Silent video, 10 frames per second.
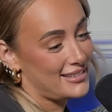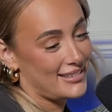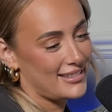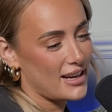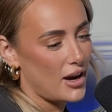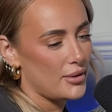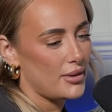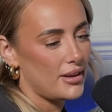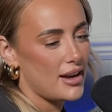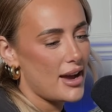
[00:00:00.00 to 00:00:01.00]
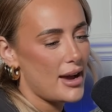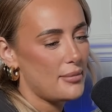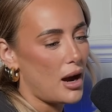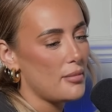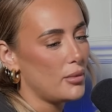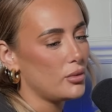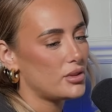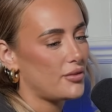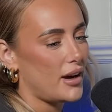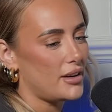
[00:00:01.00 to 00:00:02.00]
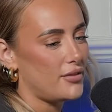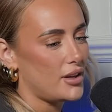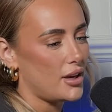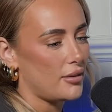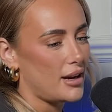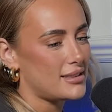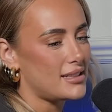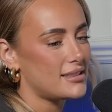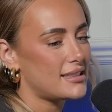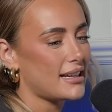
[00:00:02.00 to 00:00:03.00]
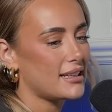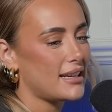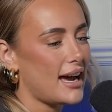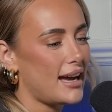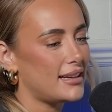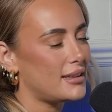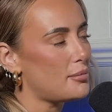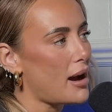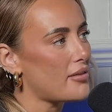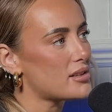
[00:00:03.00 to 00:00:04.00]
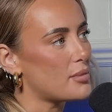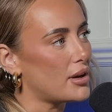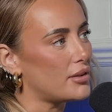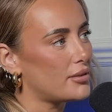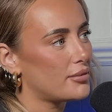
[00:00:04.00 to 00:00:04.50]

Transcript: No. I'm mortified for you, as in second-hand embarrassment.